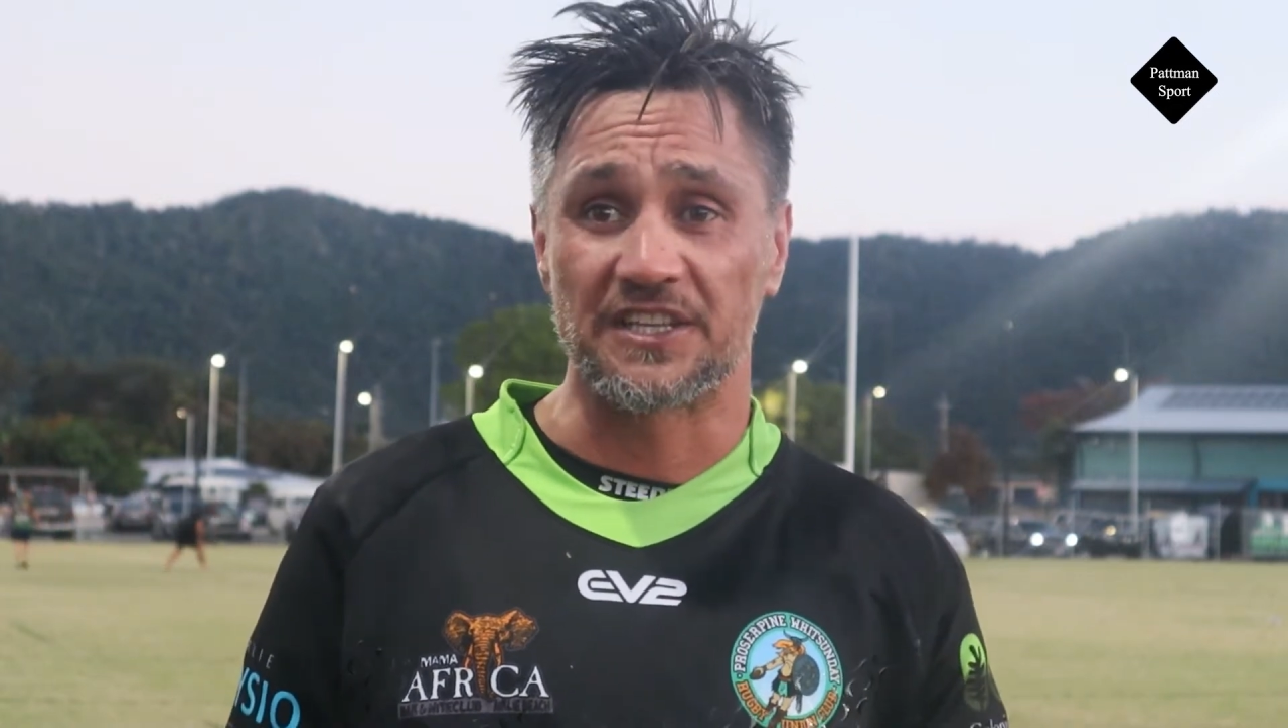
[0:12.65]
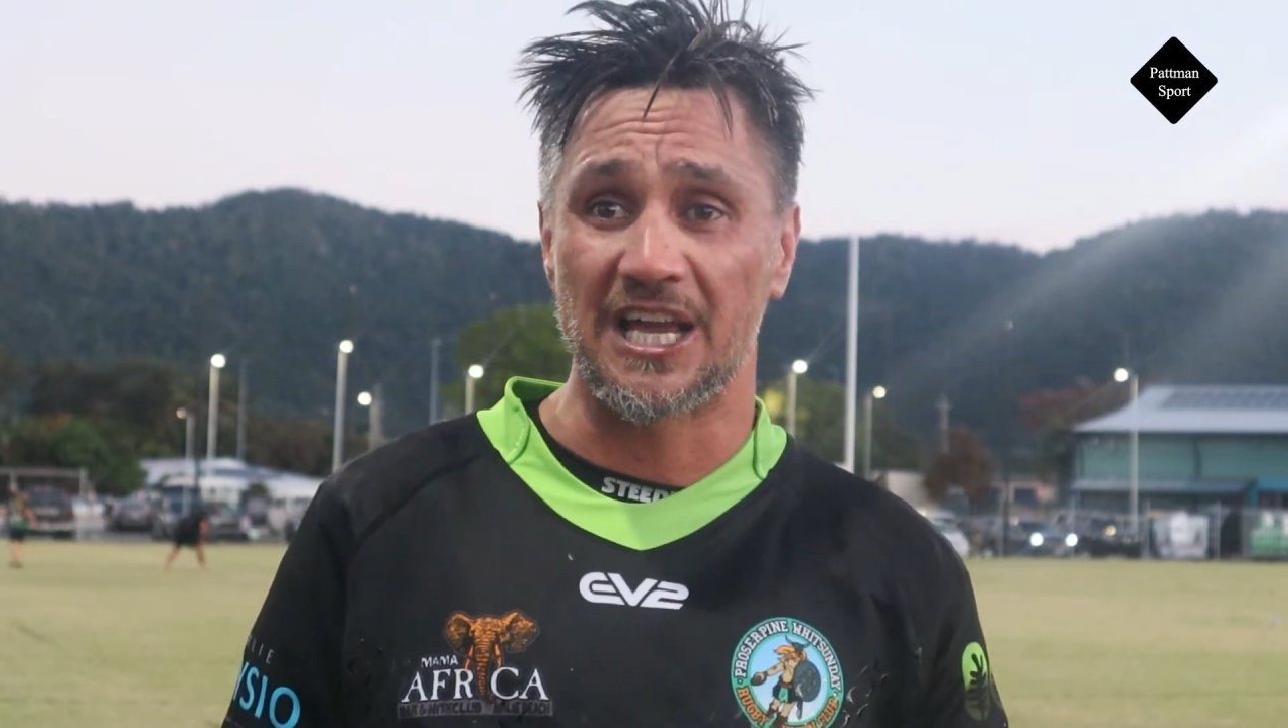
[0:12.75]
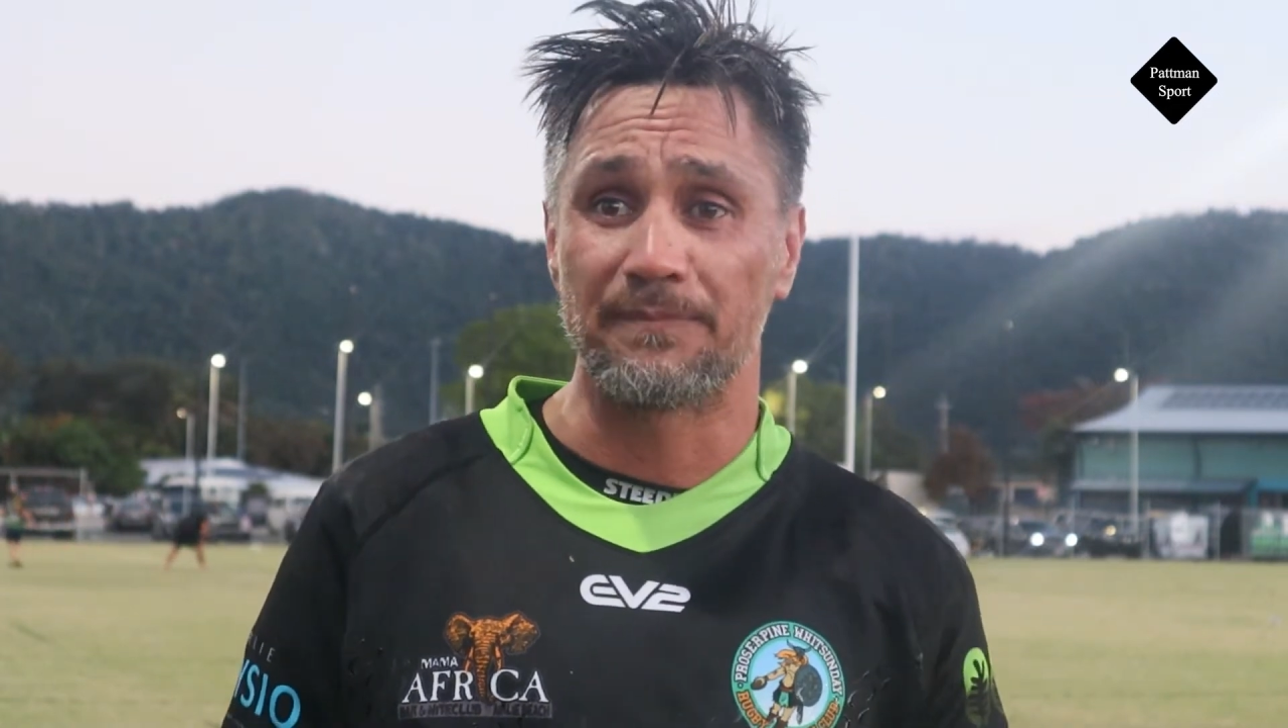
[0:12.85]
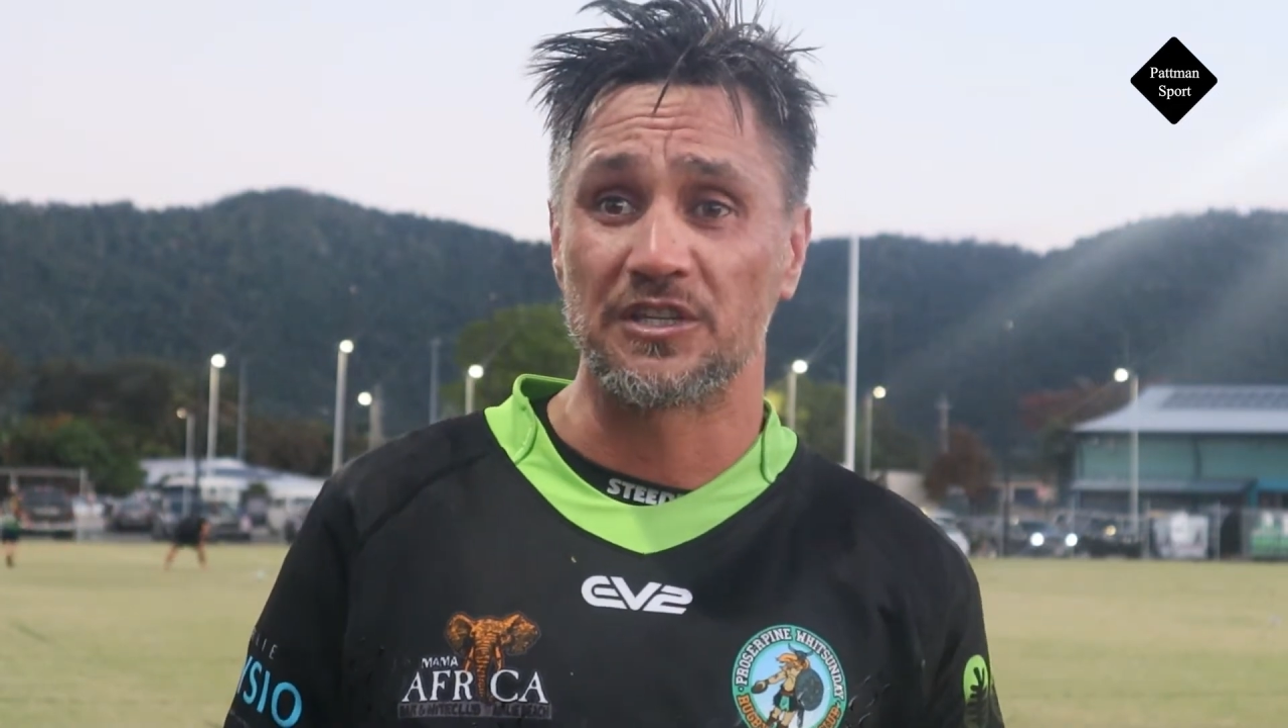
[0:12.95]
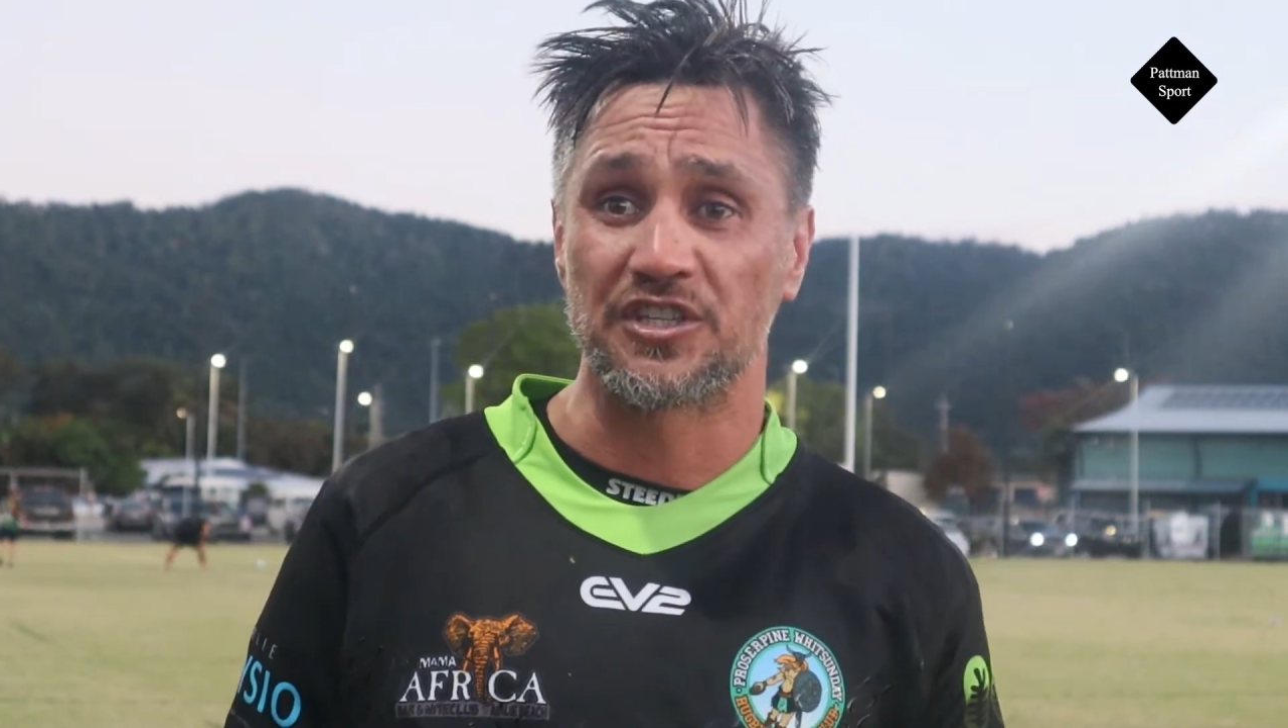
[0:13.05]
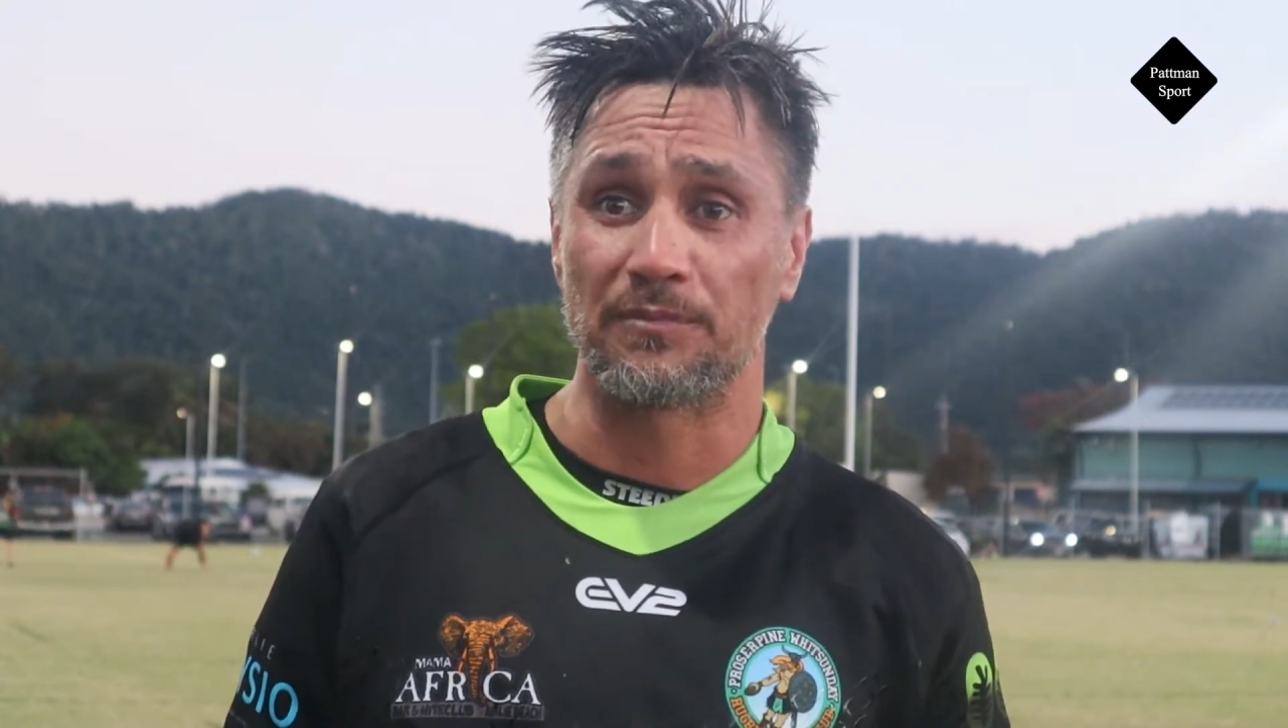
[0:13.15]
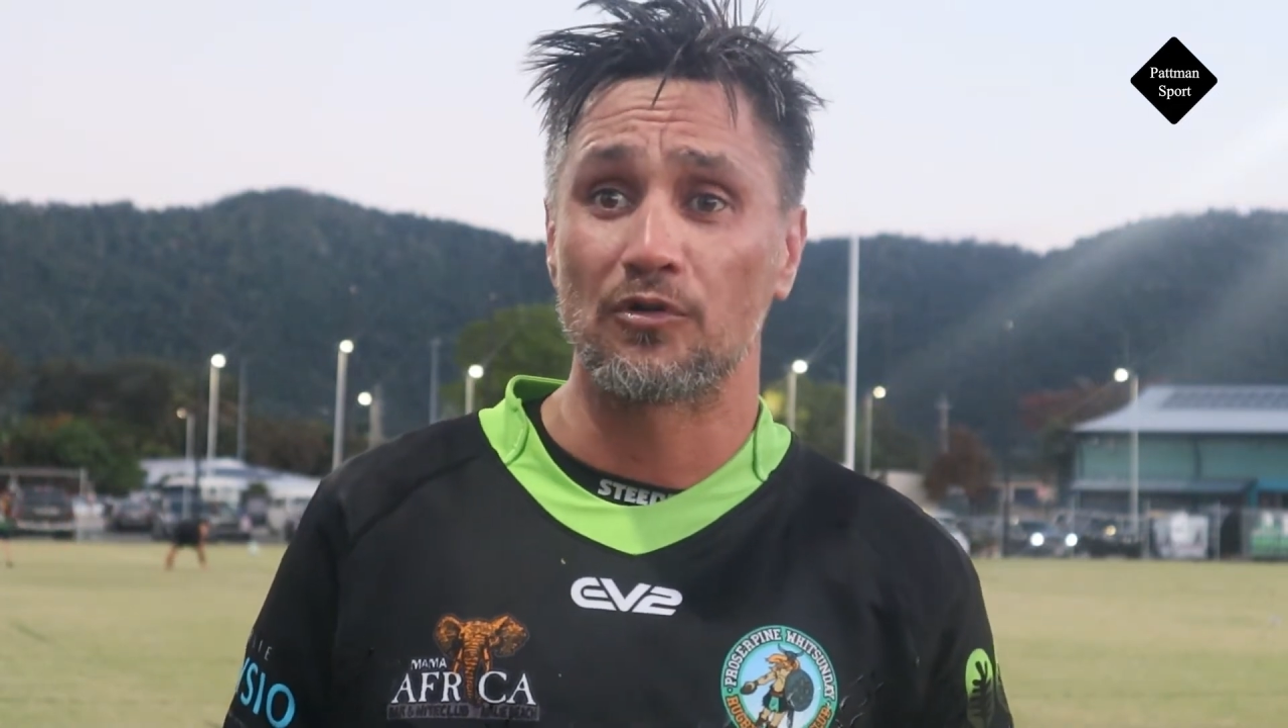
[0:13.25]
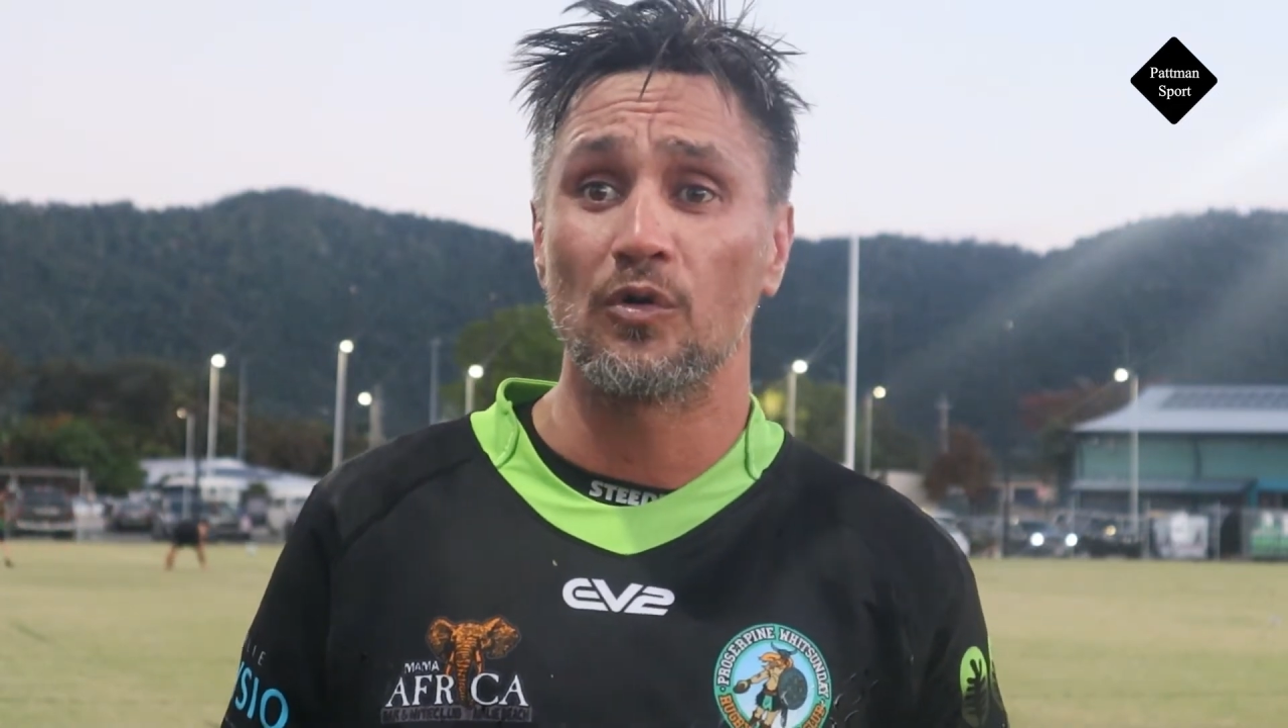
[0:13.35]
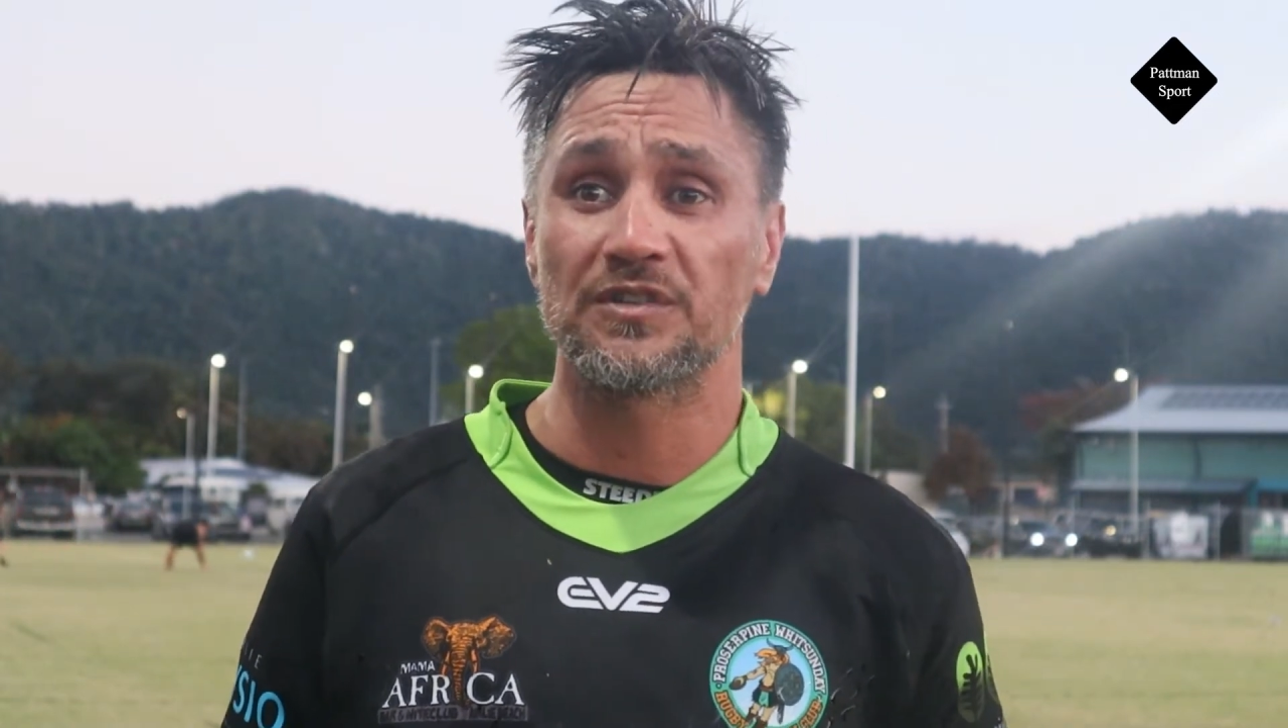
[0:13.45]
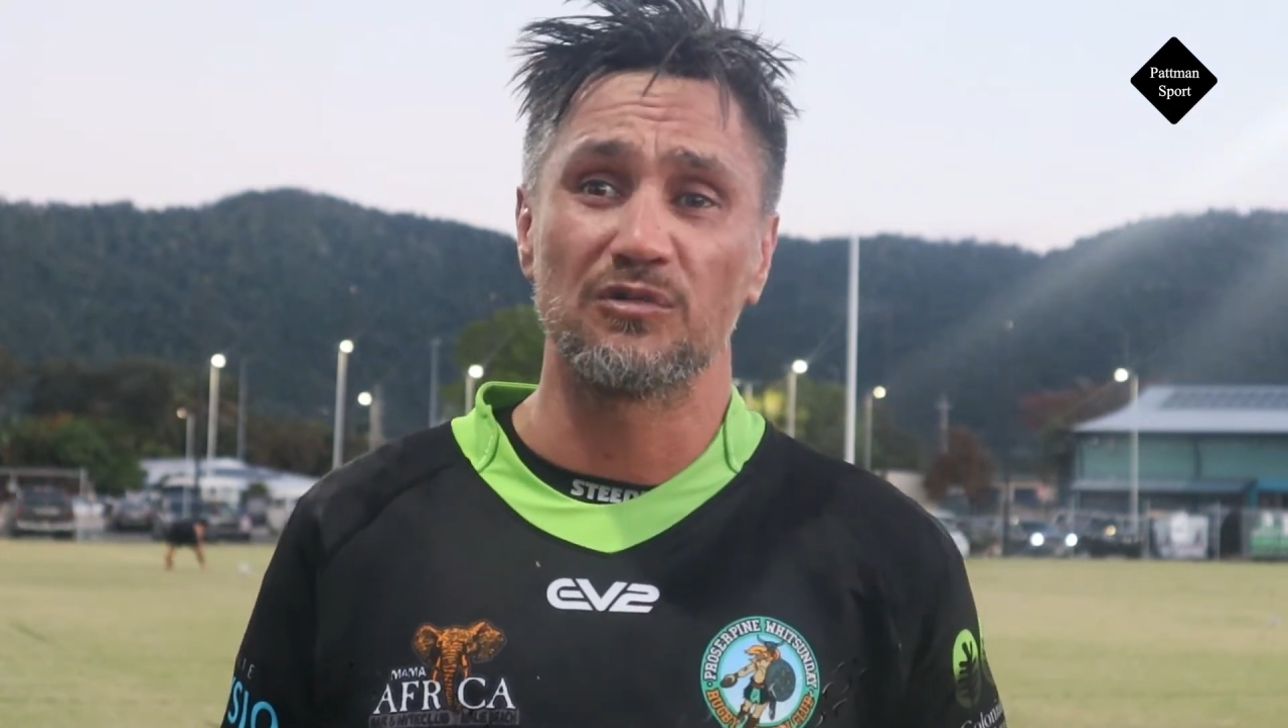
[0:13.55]
the championship
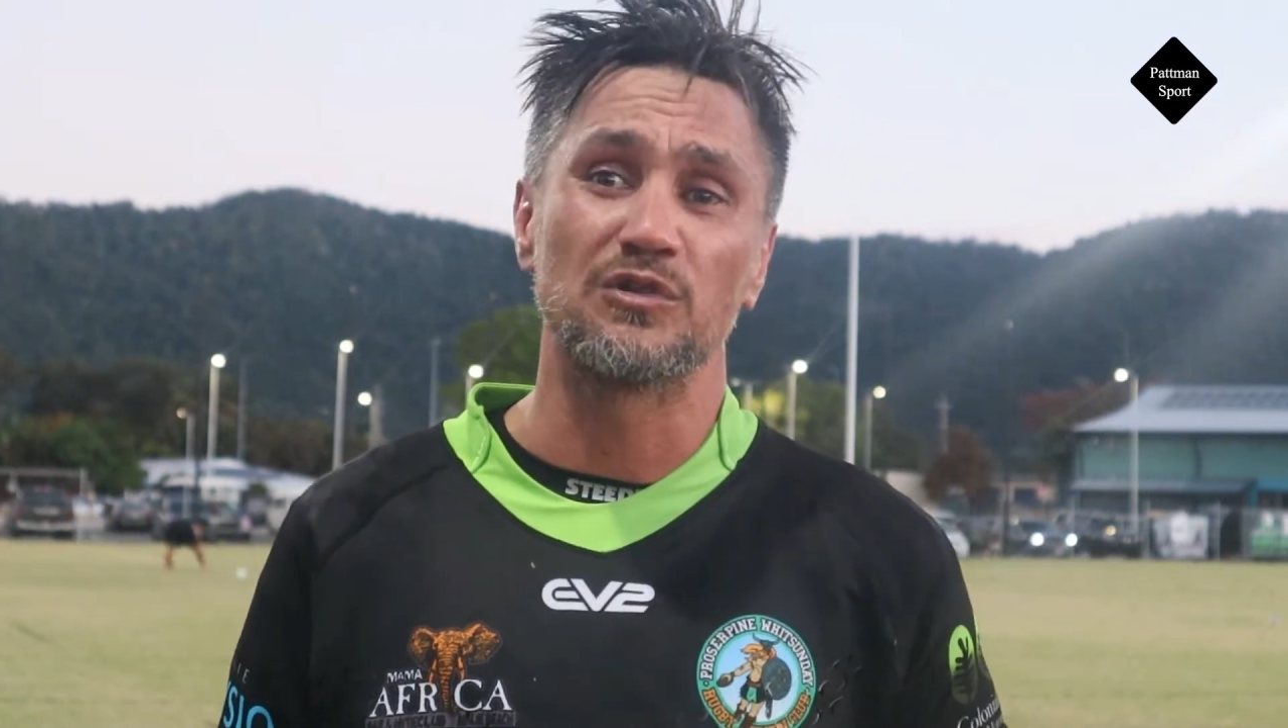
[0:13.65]
quarter,